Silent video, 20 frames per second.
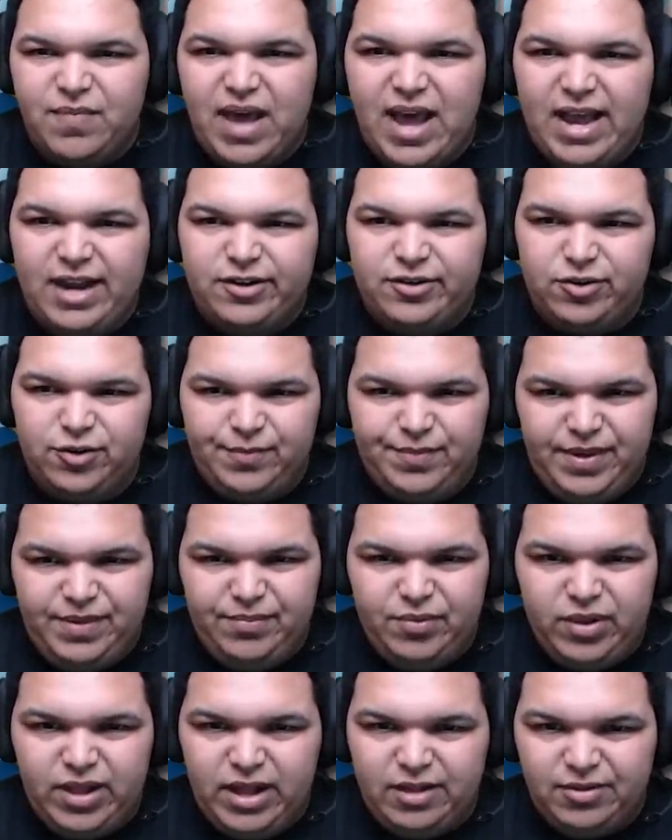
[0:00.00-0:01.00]
actual
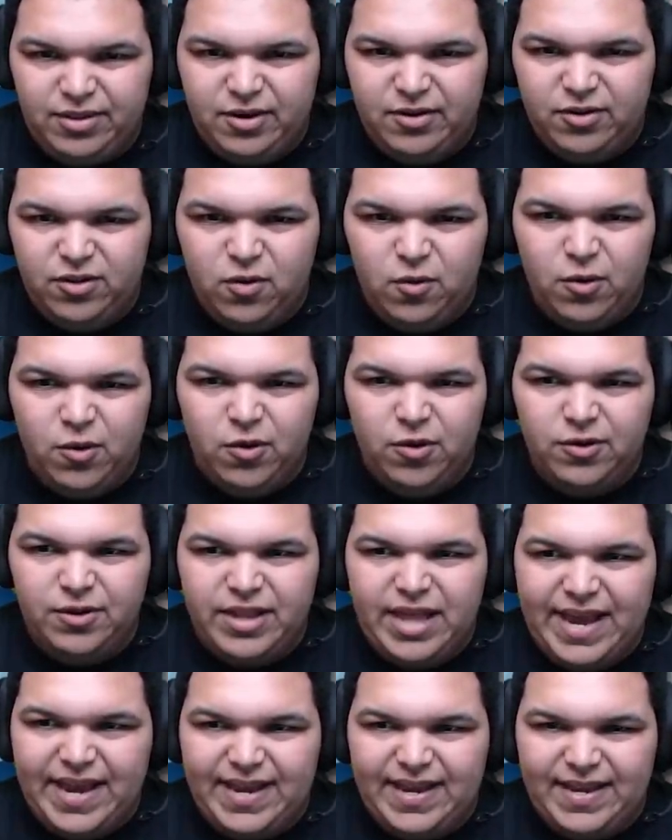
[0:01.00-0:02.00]
people out there in the world
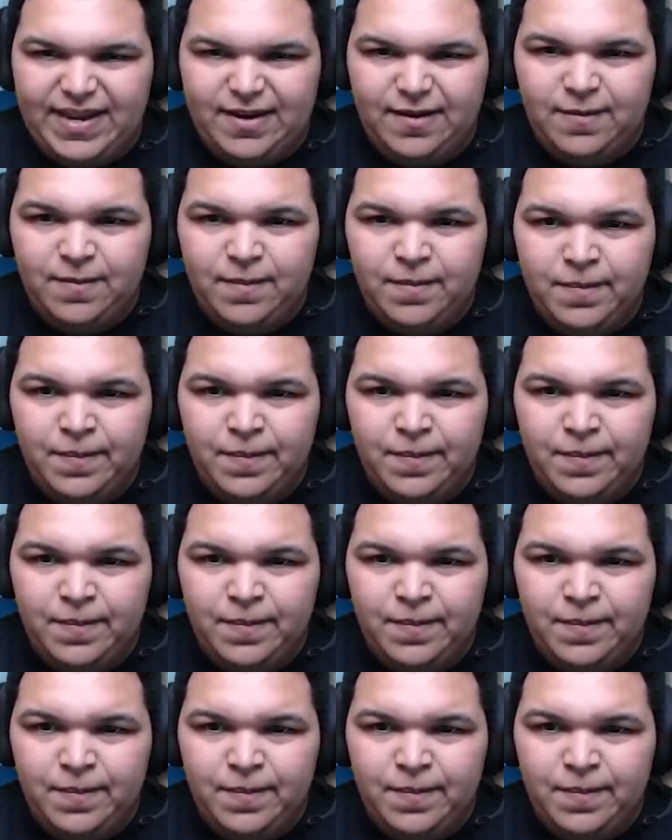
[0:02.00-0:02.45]
that can